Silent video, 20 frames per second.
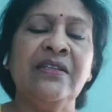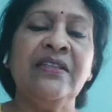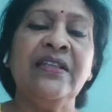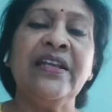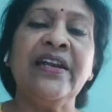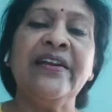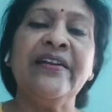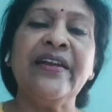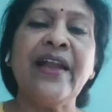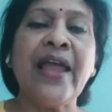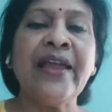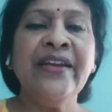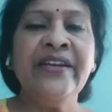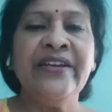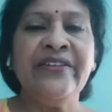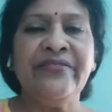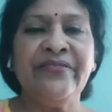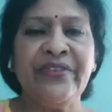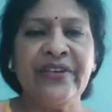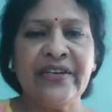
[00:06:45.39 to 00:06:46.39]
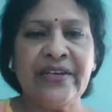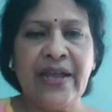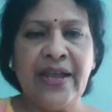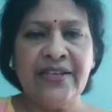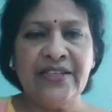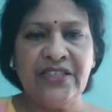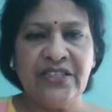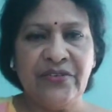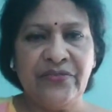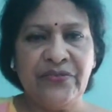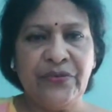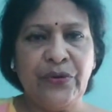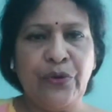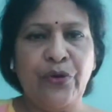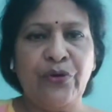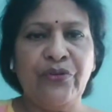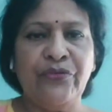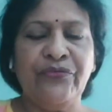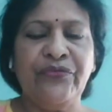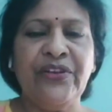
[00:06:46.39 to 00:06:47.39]
There are 9 different kinds of
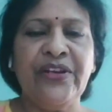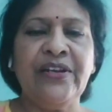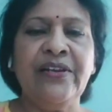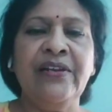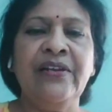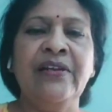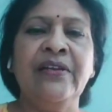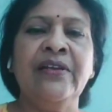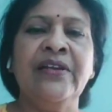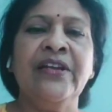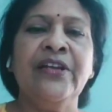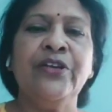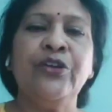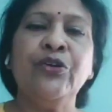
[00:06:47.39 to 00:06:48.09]
chlorophyll.